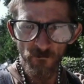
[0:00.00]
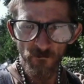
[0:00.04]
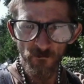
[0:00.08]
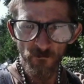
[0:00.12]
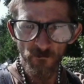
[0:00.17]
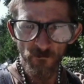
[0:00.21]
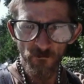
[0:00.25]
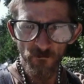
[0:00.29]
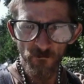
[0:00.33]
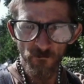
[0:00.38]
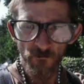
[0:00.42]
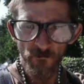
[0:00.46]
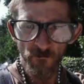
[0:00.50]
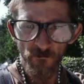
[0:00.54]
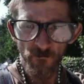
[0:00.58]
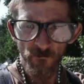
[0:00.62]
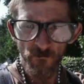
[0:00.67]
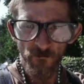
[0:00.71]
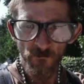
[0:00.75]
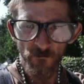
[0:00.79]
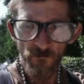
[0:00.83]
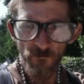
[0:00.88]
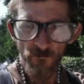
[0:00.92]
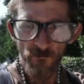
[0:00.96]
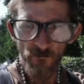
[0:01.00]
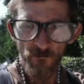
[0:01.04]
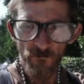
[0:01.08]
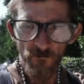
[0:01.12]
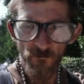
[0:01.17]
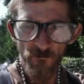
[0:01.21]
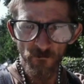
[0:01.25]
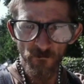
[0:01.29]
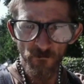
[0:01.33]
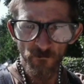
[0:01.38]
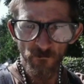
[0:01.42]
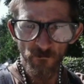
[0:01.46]
When he walked in,
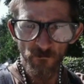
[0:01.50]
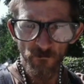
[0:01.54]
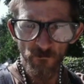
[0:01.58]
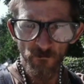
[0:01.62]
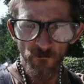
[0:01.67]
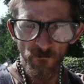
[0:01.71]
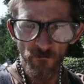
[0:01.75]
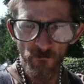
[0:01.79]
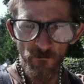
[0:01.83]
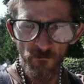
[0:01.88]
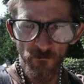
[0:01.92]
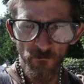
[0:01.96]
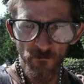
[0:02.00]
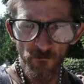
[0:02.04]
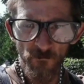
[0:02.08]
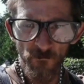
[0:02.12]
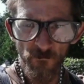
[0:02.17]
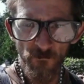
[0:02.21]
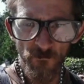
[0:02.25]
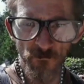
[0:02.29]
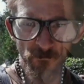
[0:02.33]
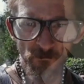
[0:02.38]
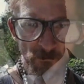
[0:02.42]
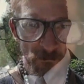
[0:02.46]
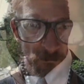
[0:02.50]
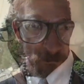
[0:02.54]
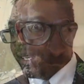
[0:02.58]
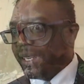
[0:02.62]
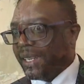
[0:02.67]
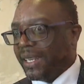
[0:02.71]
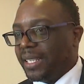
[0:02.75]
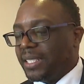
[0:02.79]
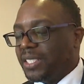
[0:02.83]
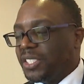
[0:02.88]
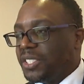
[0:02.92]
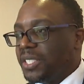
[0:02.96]
I said, oh my God.
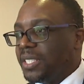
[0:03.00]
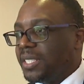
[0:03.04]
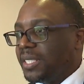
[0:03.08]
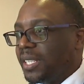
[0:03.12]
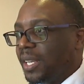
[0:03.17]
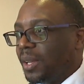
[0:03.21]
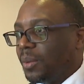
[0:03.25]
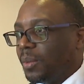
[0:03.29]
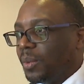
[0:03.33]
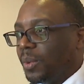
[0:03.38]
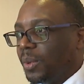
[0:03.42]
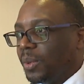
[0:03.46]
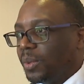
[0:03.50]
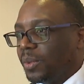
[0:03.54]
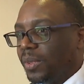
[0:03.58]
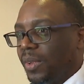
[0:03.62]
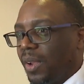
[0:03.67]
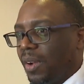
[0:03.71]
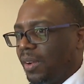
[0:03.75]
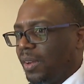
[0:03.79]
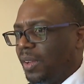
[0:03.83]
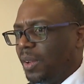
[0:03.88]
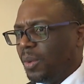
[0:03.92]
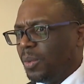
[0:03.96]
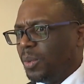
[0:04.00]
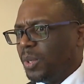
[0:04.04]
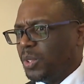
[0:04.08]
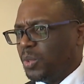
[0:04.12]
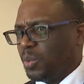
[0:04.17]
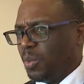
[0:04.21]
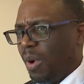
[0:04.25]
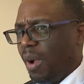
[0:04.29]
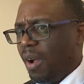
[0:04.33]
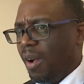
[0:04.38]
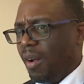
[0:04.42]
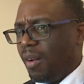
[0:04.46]
And she said, well, Darnell,
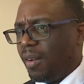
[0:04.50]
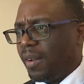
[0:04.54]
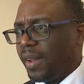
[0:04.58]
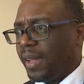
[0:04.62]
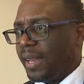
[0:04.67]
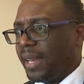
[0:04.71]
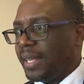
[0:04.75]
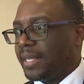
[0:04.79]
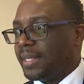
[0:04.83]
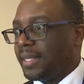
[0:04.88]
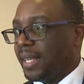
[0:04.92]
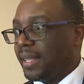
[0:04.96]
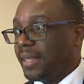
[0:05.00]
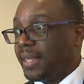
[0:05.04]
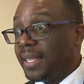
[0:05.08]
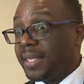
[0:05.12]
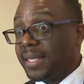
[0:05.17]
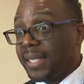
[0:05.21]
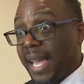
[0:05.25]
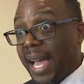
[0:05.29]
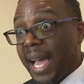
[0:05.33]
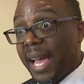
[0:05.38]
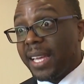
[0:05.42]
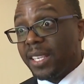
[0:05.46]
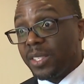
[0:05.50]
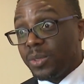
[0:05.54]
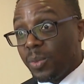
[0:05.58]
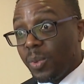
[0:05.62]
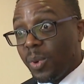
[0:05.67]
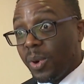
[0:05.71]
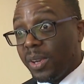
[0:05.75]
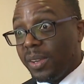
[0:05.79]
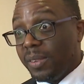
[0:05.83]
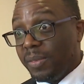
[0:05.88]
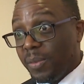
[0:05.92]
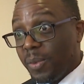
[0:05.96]
what's wrong? And I said, this guy is
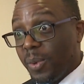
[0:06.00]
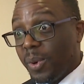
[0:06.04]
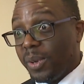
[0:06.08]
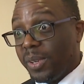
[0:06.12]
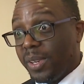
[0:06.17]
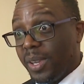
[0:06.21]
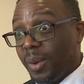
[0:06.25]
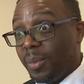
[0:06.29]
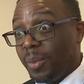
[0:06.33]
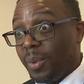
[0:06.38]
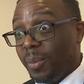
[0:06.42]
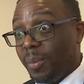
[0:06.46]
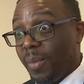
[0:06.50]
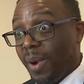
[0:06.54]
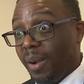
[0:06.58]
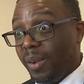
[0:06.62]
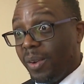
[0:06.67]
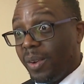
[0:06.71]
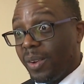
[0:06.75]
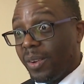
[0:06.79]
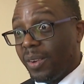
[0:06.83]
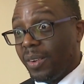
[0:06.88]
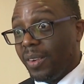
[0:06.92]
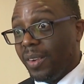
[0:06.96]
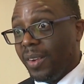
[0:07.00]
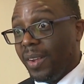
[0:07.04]
wanted for a double murder.